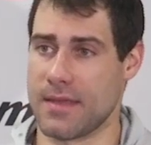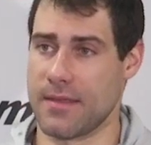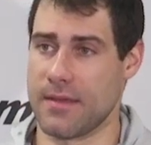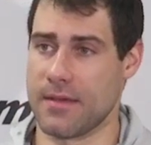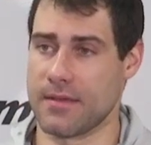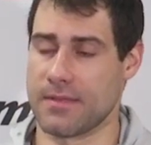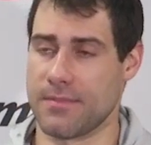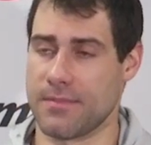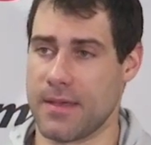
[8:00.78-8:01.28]
and
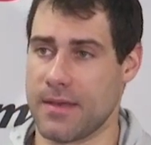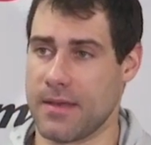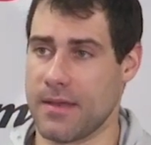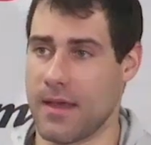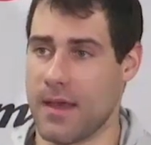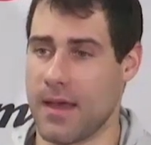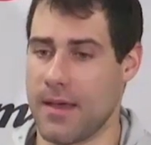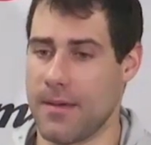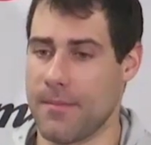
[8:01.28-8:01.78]
there's been
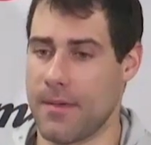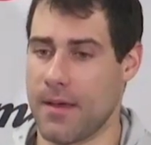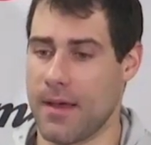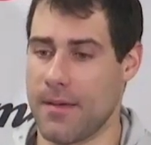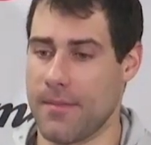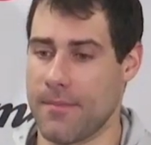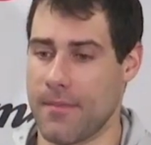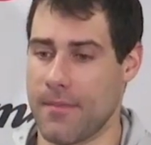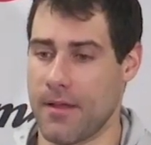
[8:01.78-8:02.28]
um,
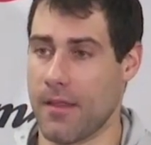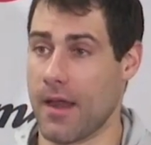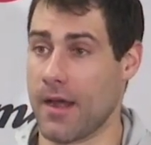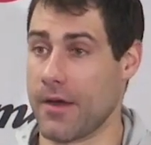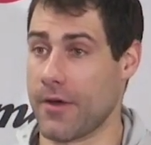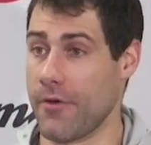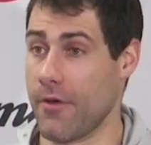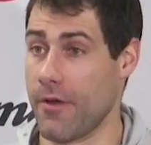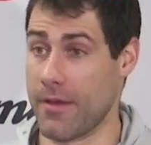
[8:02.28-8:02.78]
um a lot
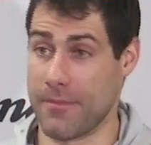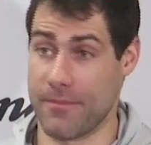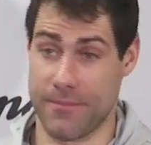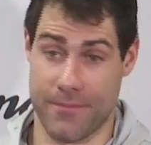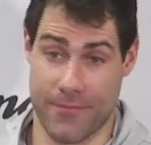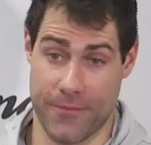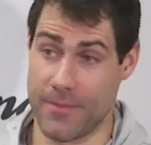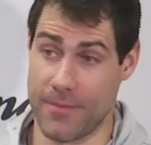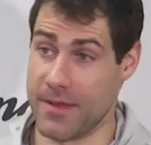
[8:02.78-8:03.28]
of
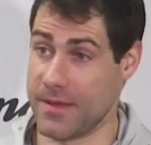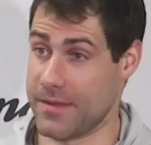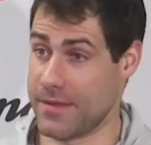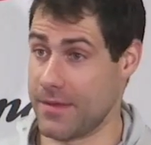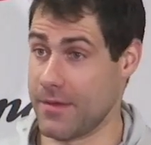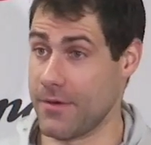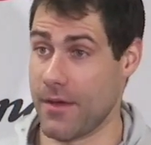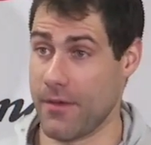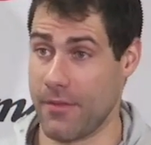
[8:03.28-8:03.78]
growing for me
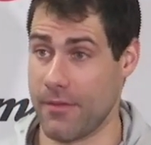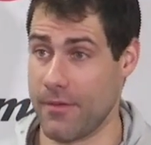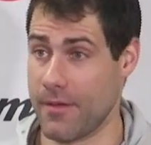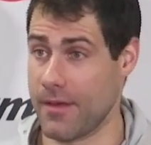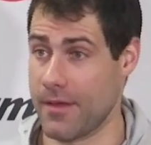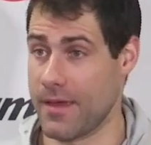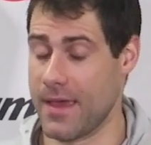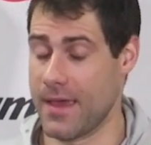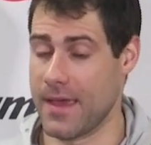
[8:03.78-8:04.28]
too, uh,
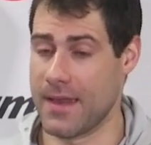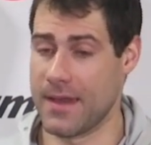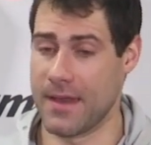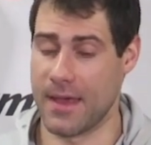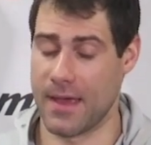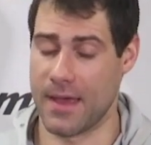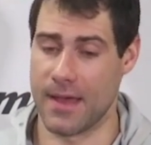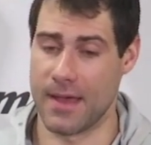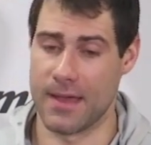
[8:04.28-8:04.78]
and
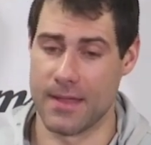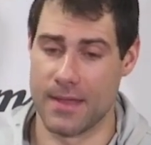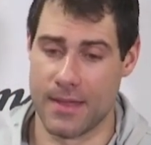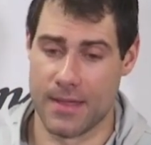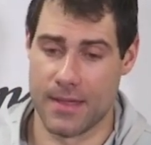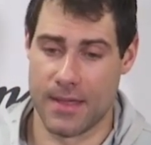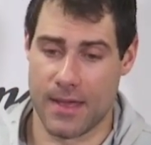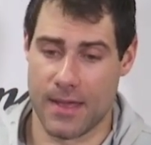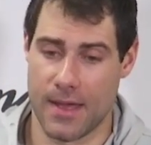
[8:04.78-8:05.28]
uh,
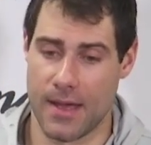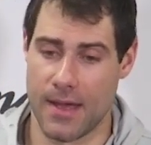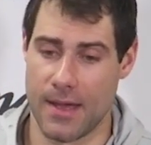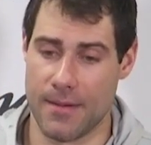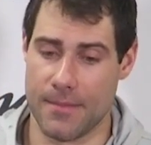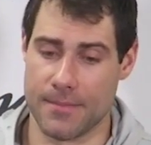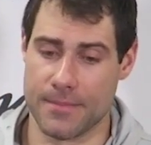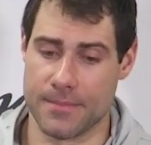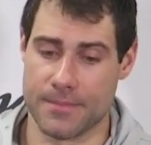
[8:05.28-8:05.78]

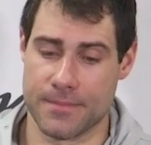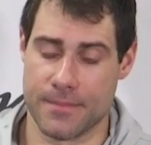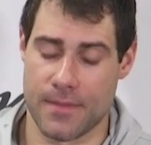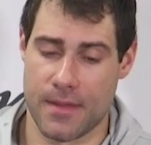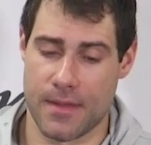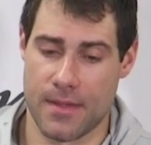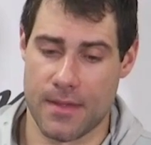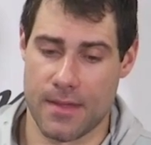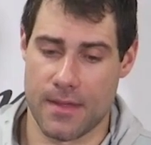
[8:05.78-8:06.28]
um,
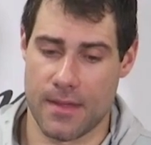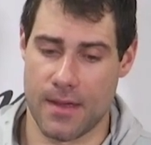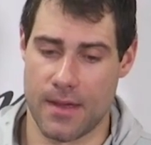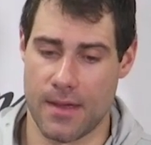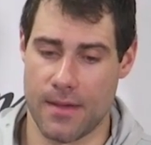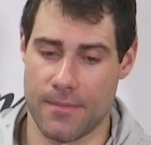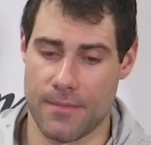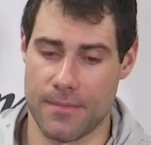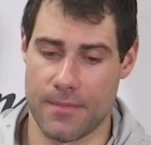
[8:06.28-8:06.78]

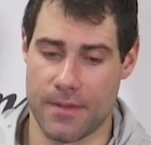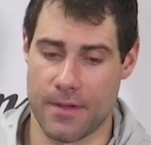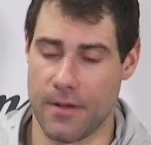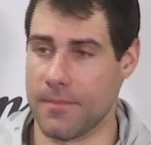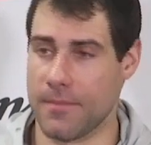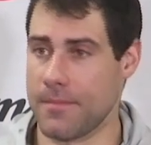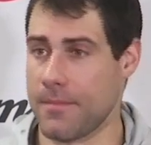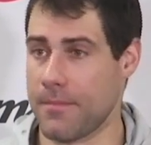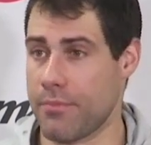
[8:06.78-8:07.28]
um, you
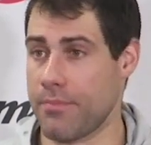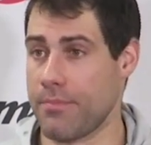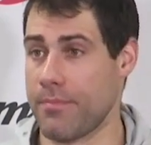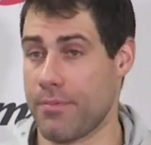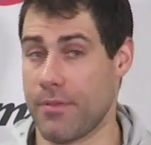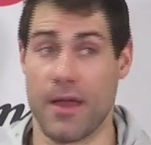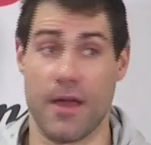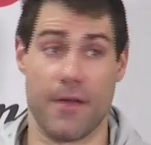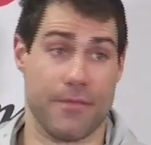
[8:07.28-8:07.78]
know,
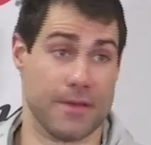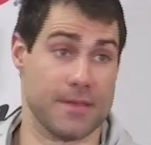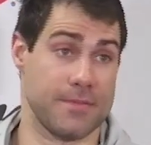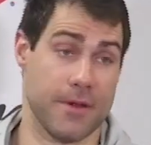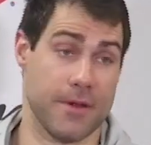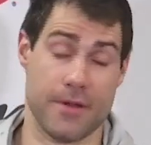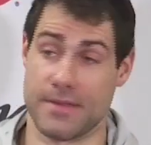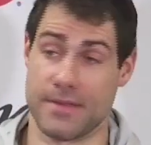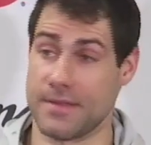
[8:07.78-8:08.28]
playoff
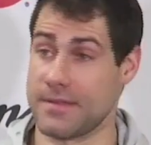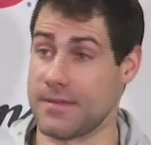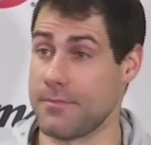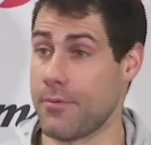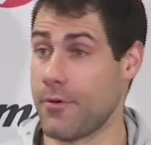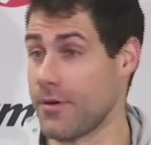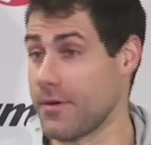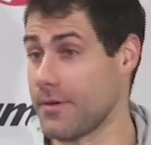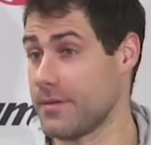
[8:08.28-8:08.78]
experience is
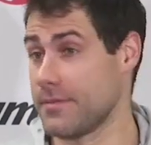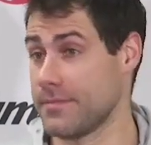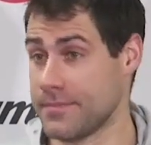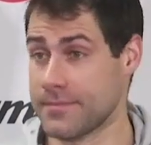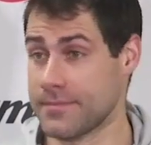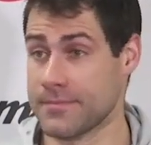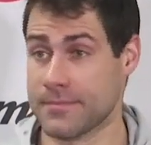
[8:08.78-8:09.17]
important.